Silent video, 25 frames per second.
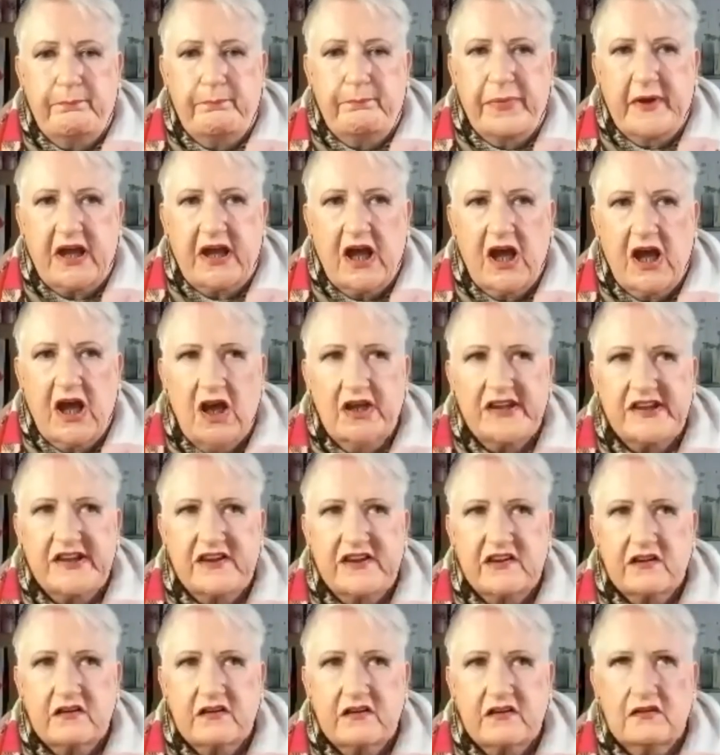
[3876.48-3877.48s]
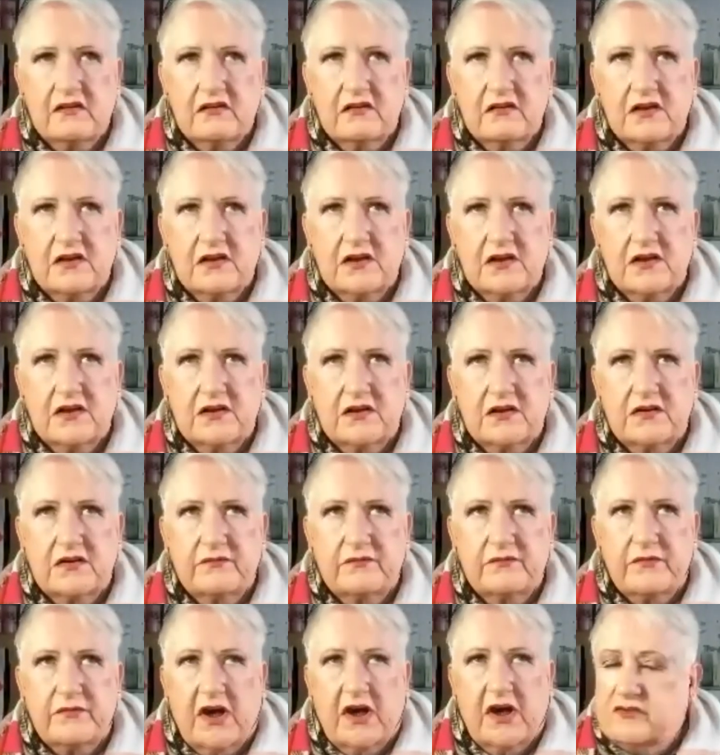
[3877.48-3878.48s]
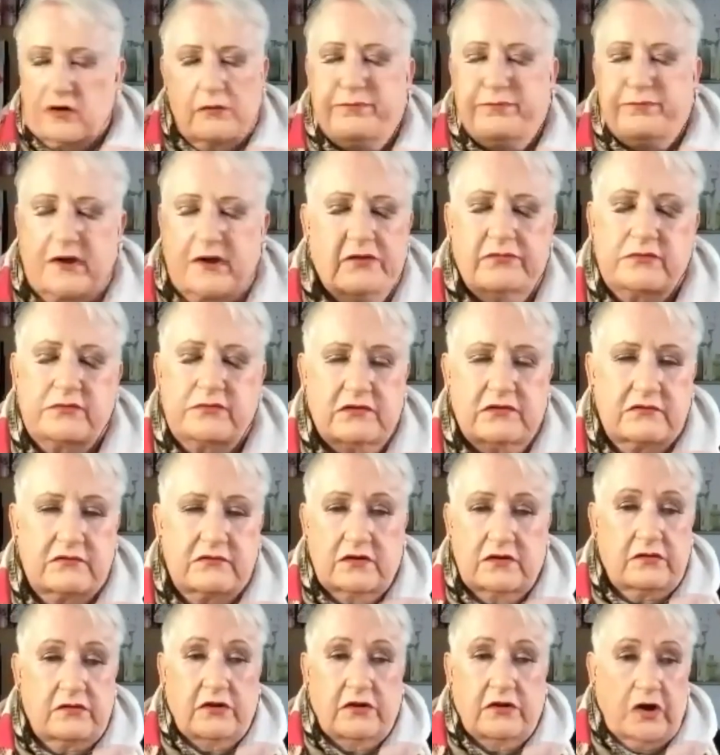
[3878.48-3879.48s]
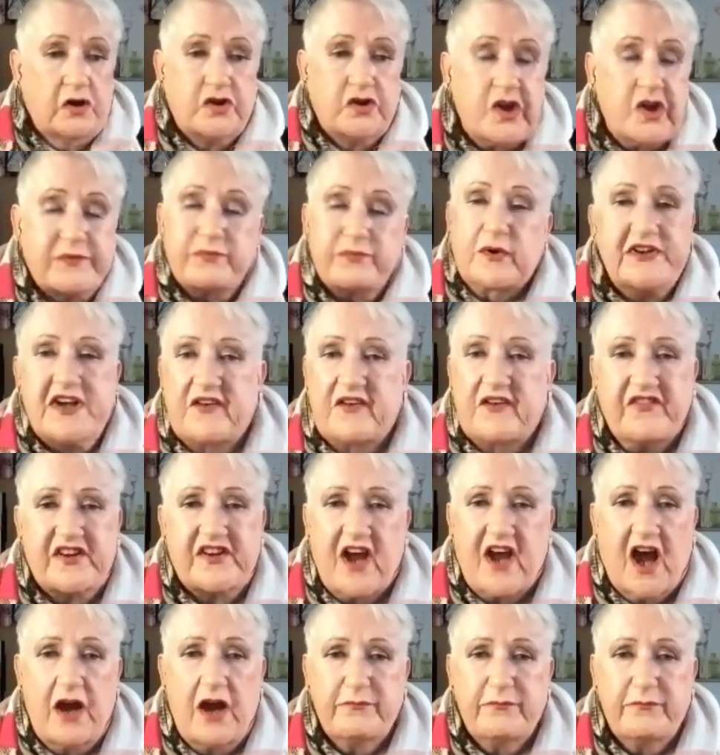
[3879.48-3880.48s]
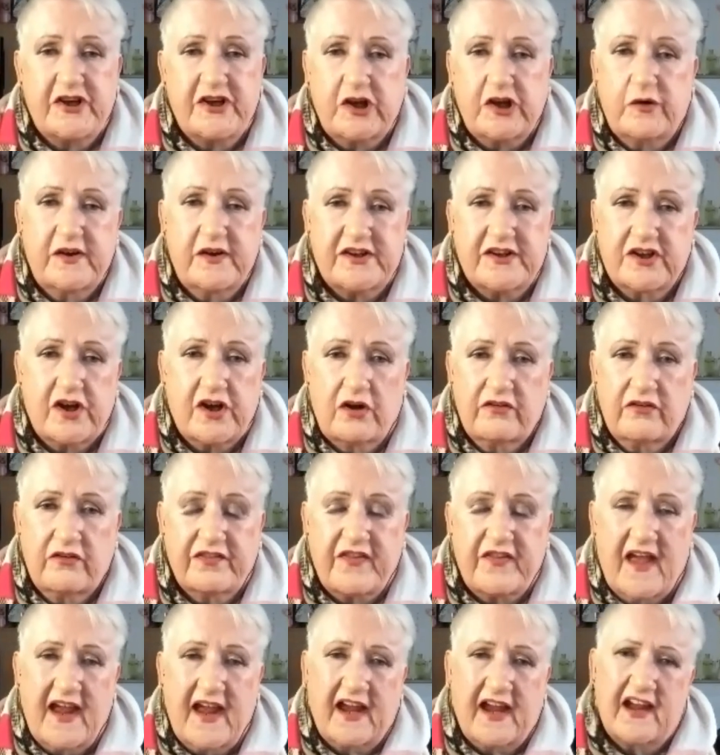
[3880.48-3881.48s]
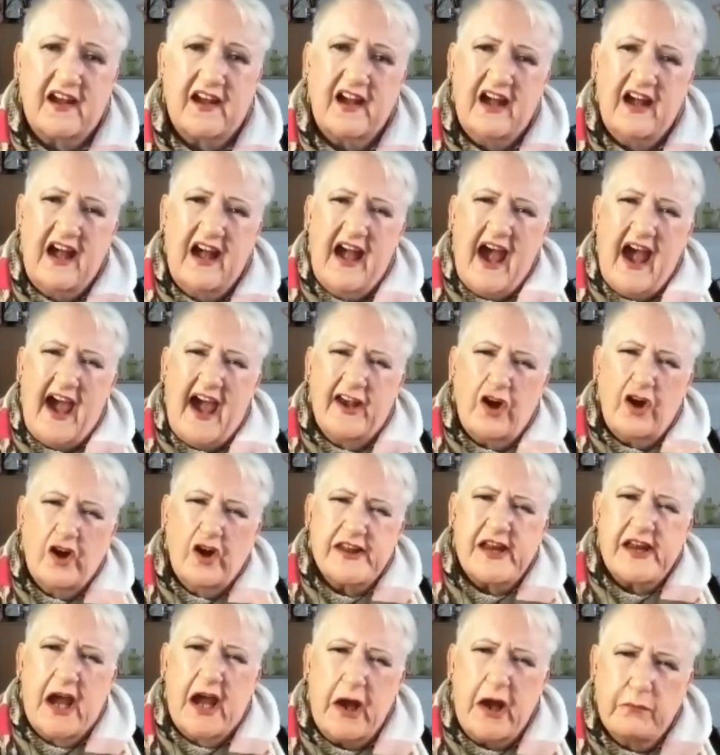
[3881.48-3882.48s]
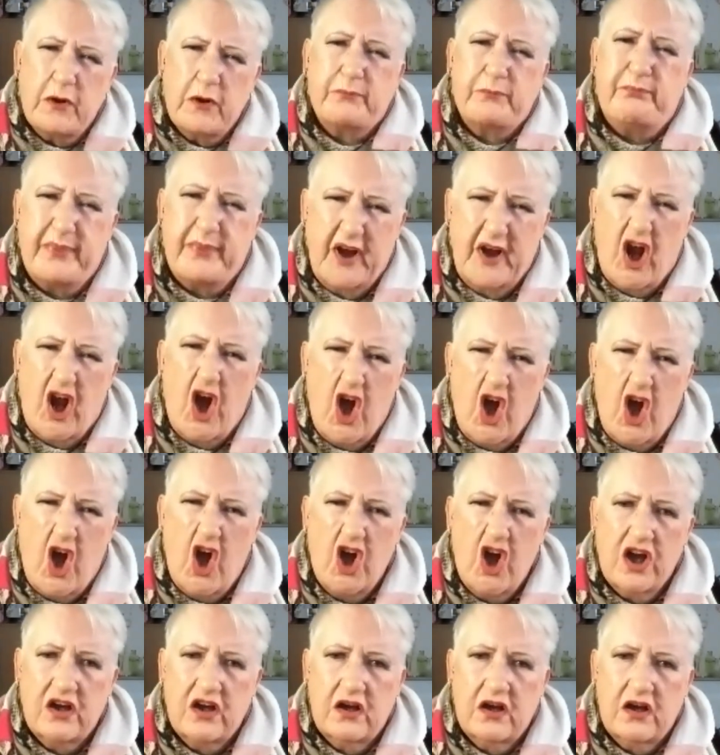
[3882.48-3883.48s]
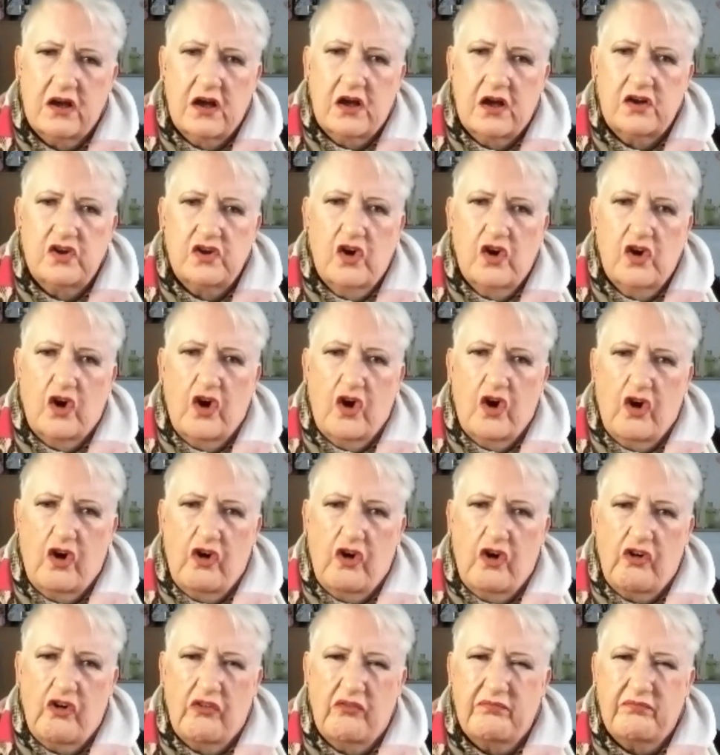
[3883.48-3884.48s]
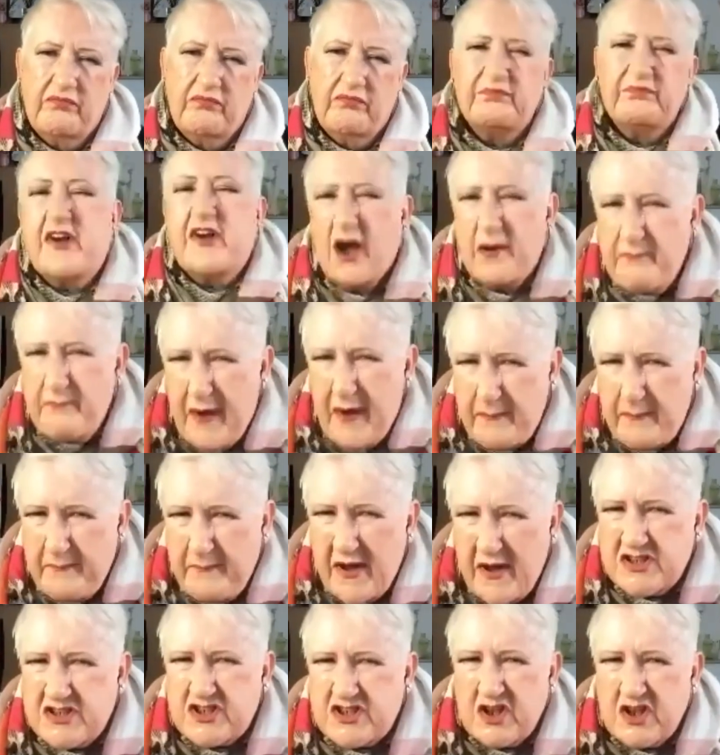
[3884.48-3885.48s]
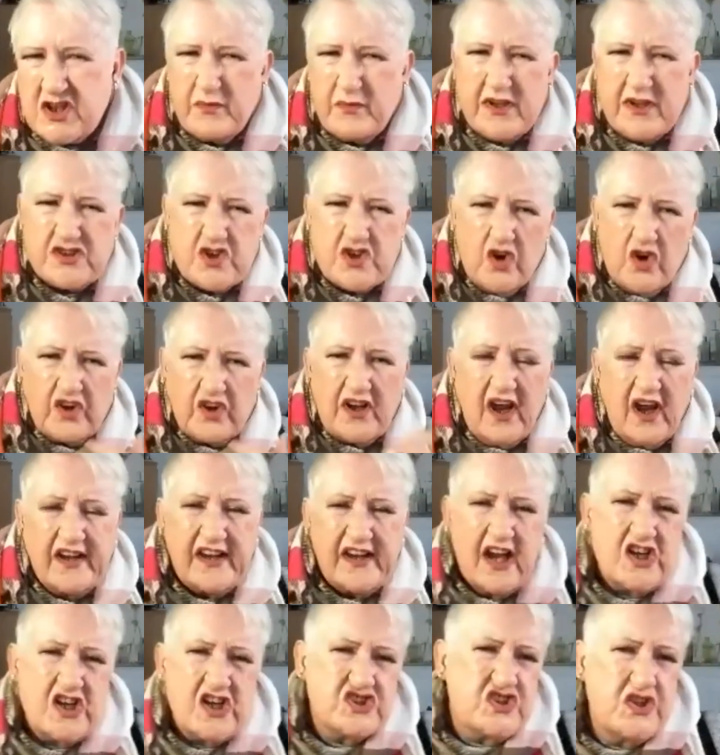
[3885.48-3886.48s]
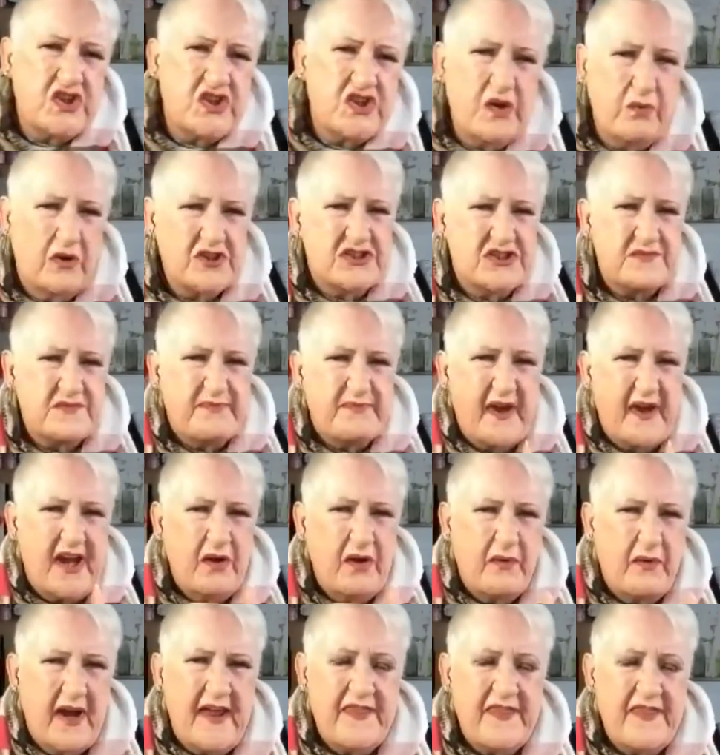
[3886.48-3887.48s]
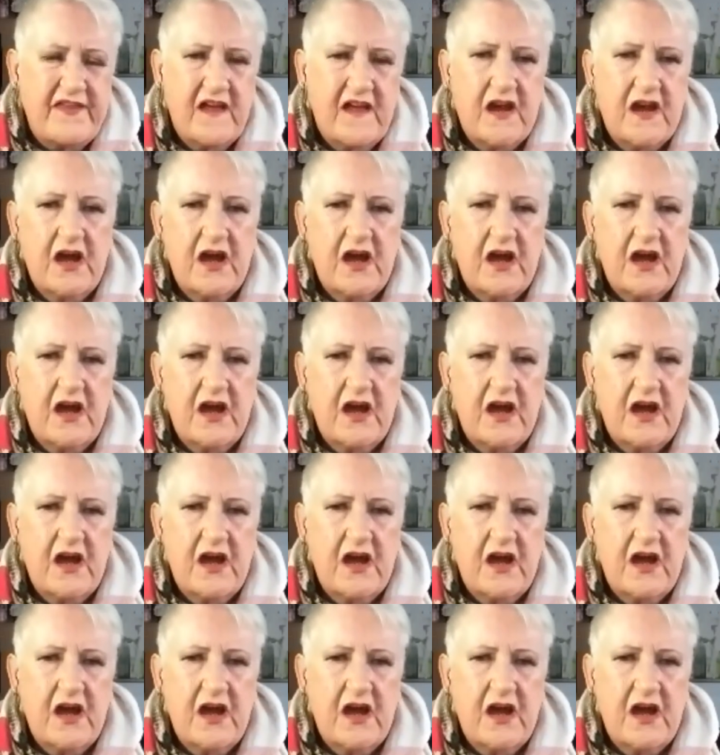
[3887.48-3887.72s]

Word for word: because uh, uh, you just wouldn't have the time to do it, I don't think. And also, it would blur your commitment to which organisation you want to be with.